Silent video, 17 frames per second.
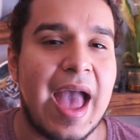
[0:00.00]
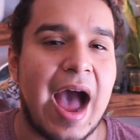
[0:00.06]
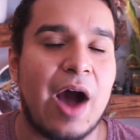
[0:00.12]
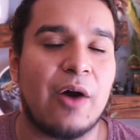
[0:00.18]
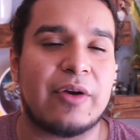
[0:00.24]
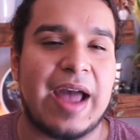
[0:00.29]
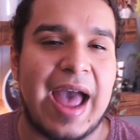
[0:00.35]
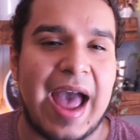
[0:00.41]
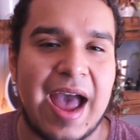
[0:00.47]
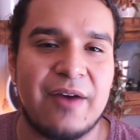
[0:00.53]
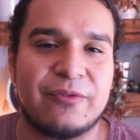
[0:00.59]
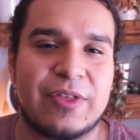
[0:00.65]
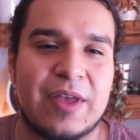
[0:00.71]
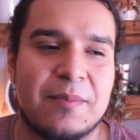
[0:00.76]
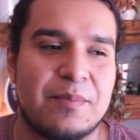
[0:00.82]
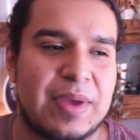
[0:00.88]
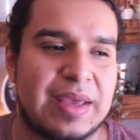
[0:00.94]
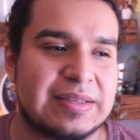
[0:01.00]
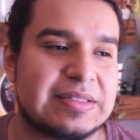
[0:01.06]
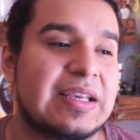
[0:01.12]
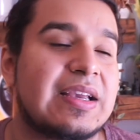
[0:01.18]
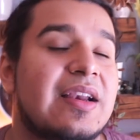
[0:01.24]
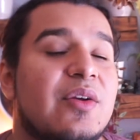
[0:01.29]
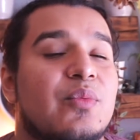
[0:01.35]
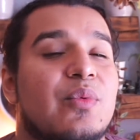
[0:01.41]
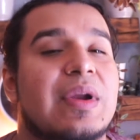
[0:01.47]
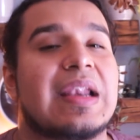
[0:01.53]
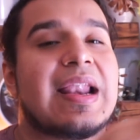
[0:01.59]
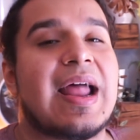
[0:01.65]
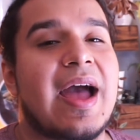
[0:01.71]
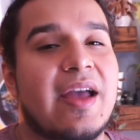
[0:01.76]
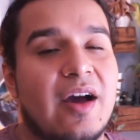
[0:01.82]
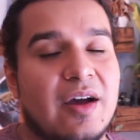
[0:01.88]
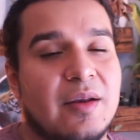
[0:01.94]
I would have them basically
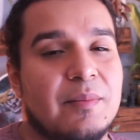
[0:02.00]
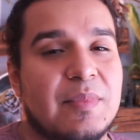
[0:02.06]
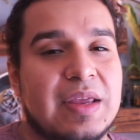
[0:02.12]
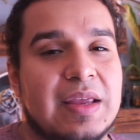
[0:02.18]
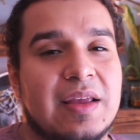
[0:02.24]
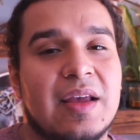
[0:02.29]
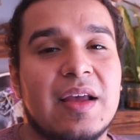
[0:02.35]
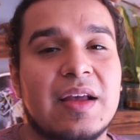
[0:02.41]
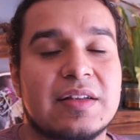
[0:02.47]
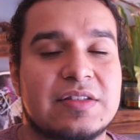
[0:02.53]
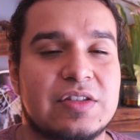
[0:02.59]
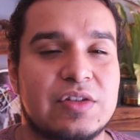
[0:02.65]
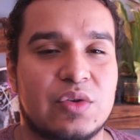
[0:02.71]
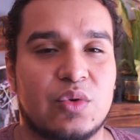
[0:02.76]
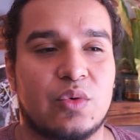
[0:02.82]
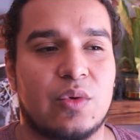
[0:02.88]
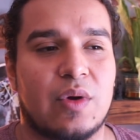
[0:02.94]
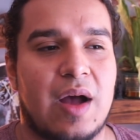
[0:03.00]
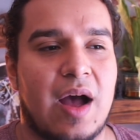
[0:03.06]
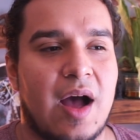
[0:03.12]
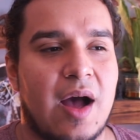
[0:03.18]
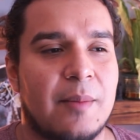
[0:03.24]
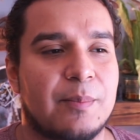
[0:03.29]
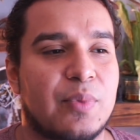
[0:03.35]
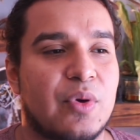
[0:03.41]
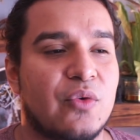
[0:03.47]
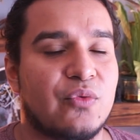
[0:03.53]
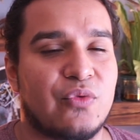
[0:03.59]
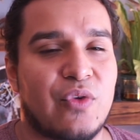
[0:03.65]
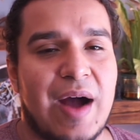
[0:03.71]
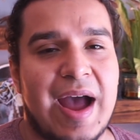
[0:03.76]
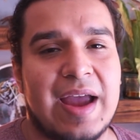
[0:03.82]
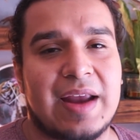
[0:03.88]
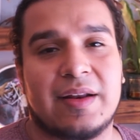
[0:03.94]
rely on me to
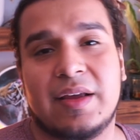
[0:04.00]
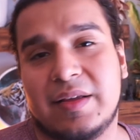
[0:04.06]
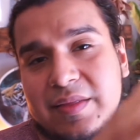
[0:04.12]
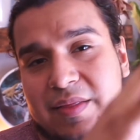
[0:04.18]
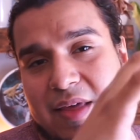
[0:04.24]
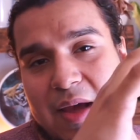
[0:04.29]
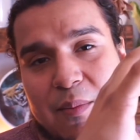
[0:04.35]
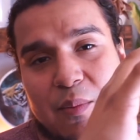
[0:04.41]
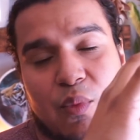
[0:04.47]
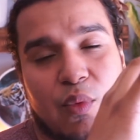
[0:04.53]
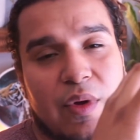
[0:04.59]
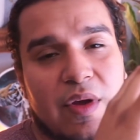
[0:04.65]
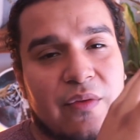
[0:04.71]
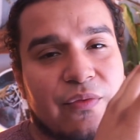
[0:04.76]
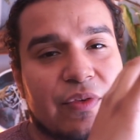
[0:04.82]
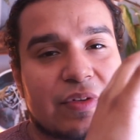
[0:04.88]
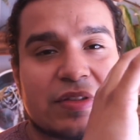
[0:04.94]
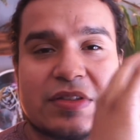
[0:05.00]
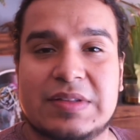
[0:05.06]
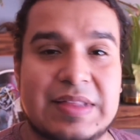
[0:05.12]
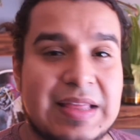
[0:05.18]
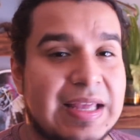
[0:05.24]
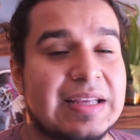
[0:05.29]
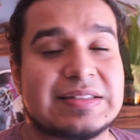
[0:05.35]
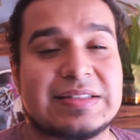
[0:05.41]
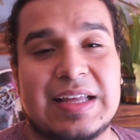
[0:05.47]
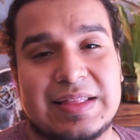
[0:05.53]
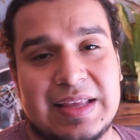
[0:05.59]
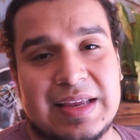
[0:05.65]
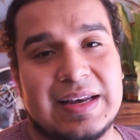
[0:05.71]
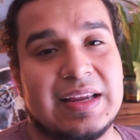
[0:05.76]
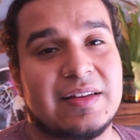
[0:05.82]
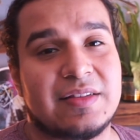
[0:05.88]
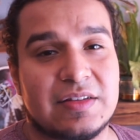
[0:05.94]
provide them with things that
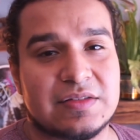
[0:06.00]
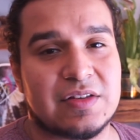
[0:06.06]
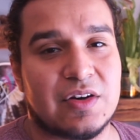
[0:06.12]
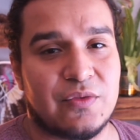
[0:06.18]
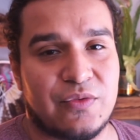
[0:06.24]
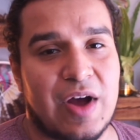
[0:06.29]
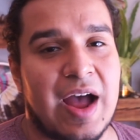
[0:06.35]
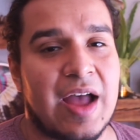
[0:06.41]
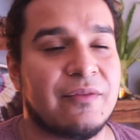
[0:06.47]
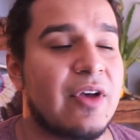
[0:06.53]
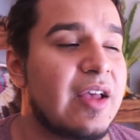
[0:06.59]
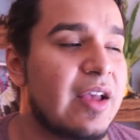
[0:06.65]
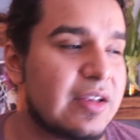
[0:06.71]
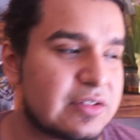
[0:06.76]
they need to survive.